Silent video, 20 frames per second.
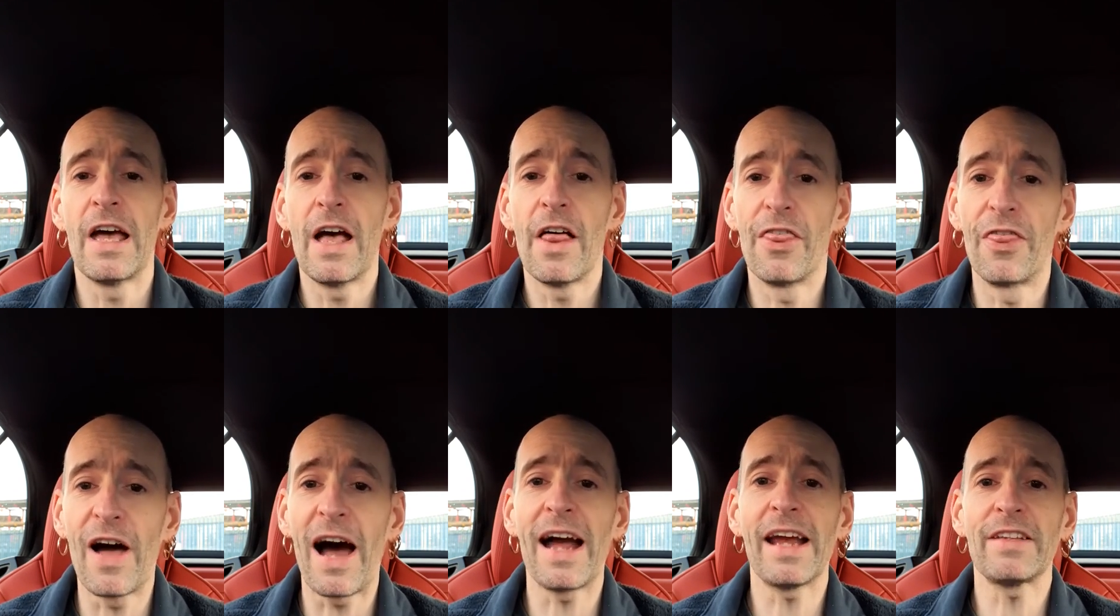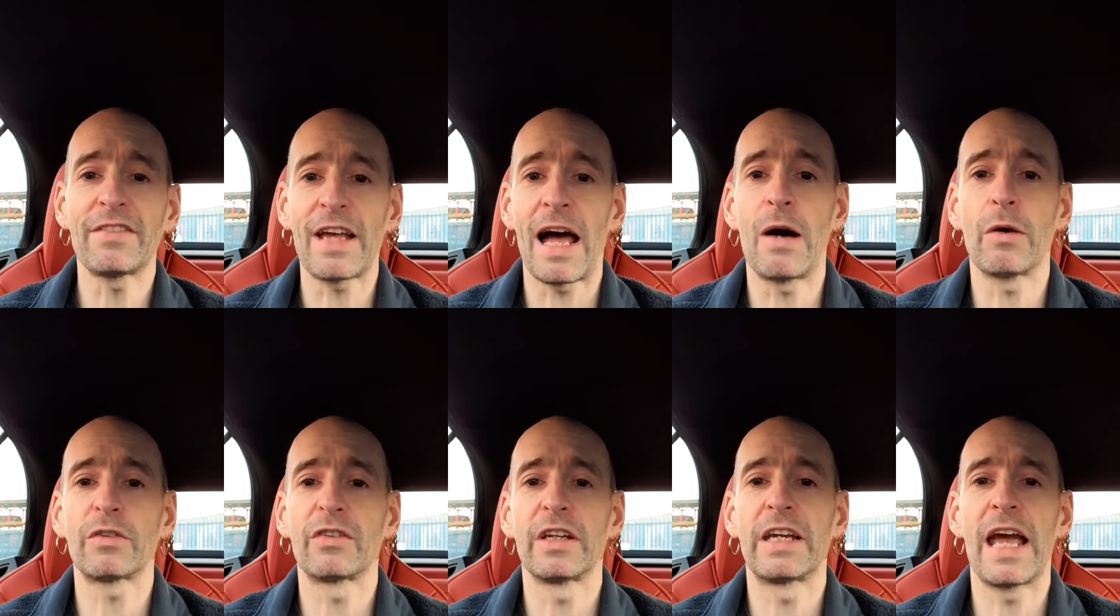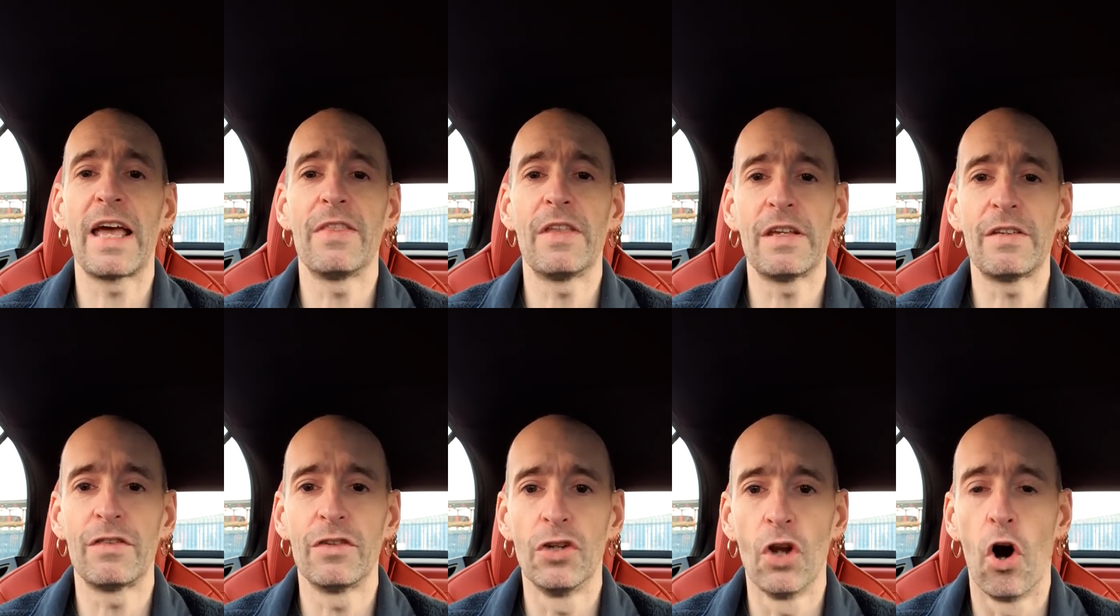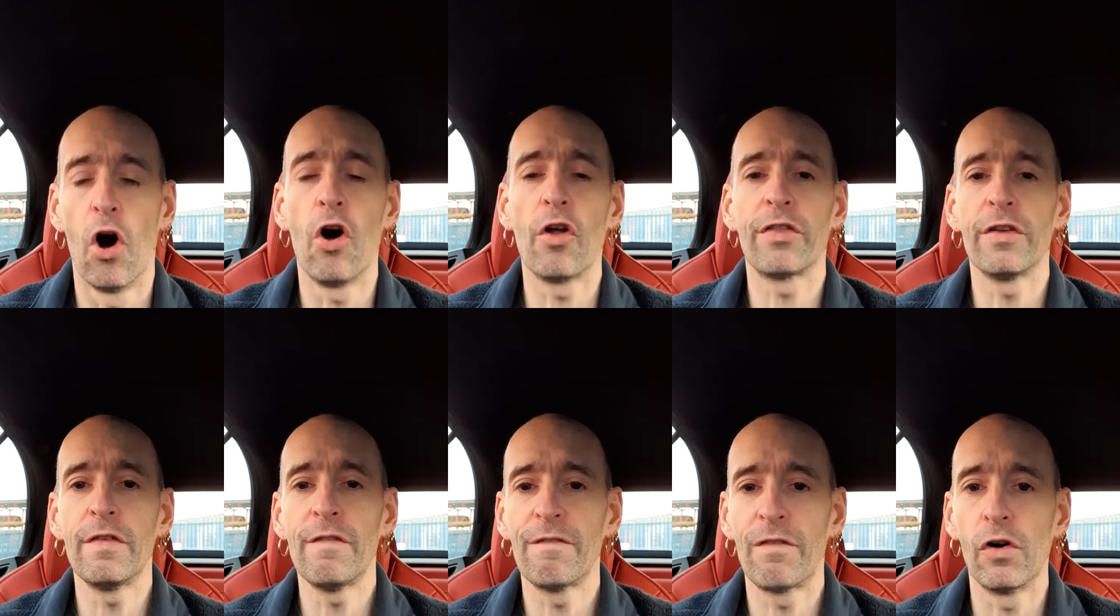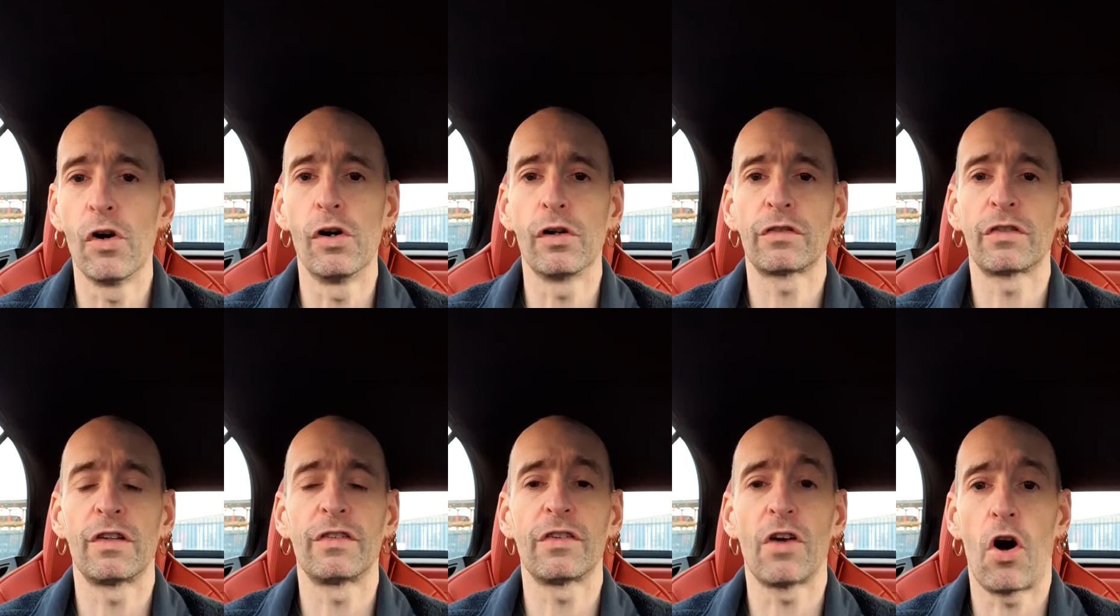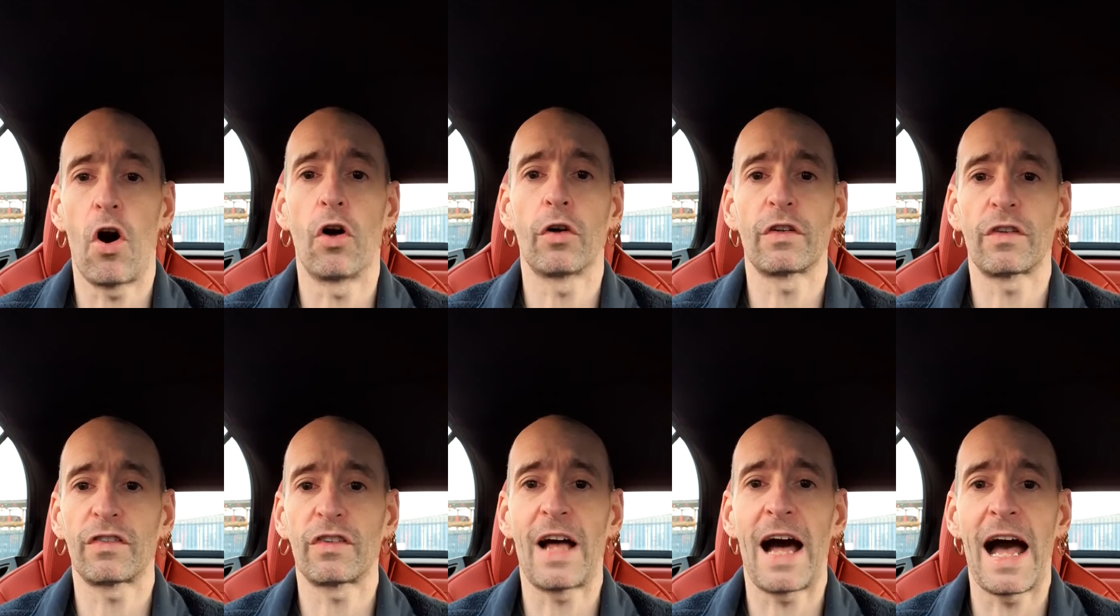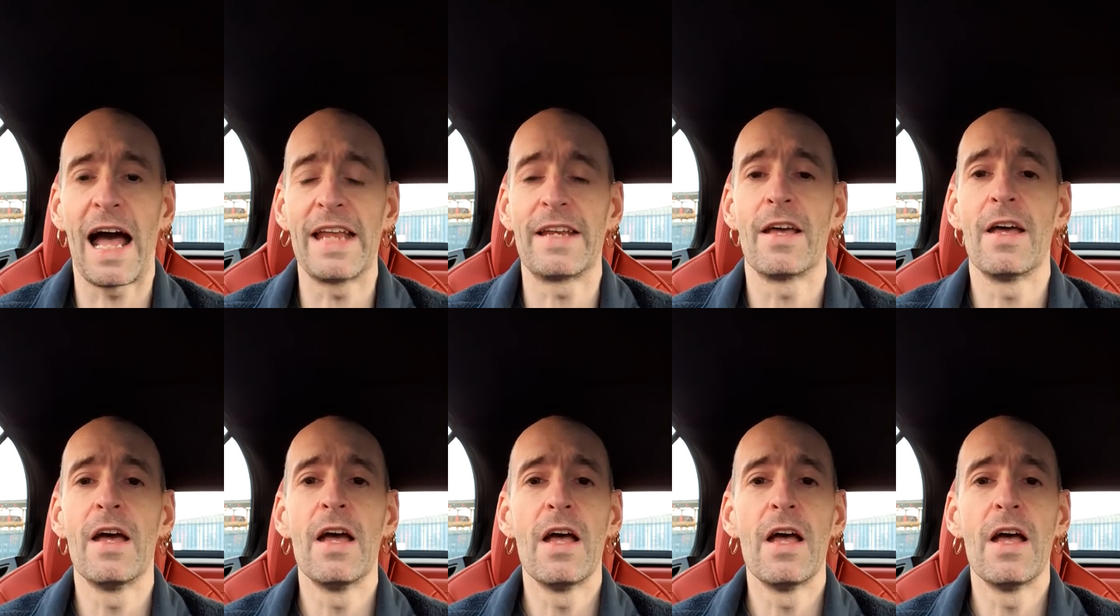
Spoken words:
That is how to get these northern voters on side.